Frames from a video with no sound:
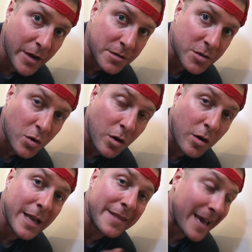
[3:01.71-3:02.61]
very
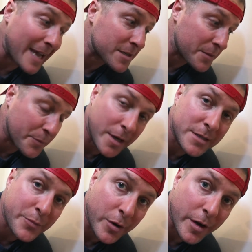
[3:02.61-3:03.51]
strong and they actually
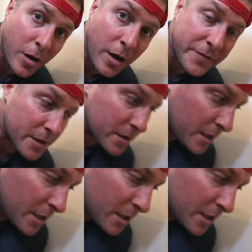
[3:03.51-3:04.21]
bust pretty often.